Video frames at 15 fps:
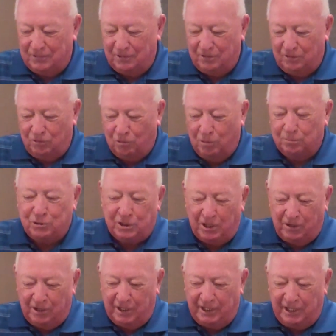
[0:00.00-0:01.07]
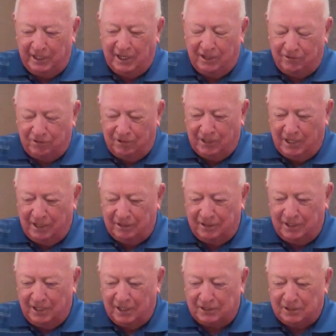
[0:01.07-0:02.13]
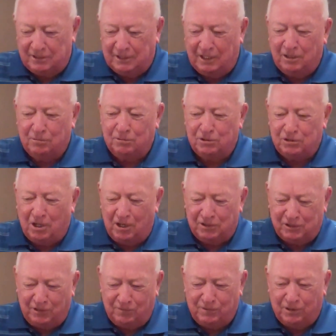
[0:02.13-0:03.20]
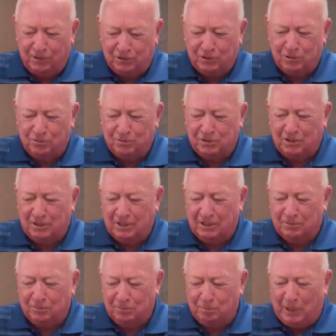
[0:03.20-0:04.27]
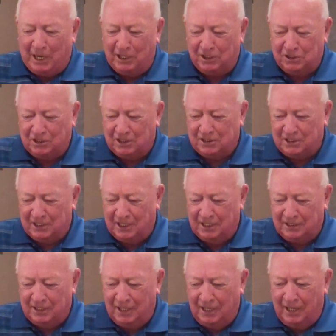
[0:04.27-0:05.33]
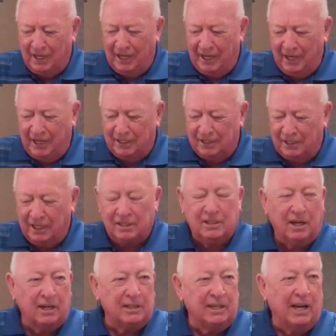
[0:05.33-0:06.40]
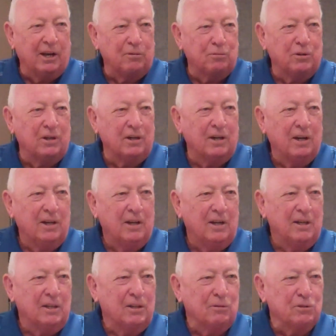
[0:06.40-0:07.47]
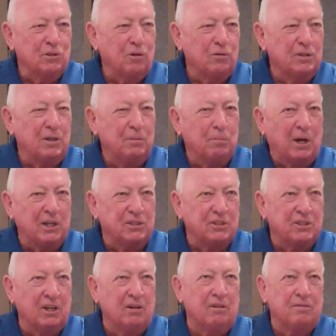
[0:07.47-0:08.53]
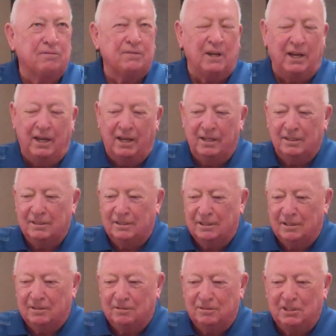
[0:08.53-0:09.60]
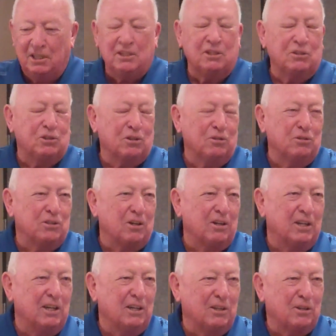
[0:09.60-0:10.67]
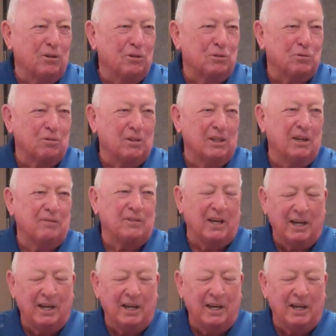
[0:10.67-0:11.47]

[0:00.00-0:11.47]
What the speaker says: Norm Sherry, he got thrown out next, and then it was Ozzie Virgil was managed it then, and it got down where there was only myself and Deacon Jones, our hitting coach, were left.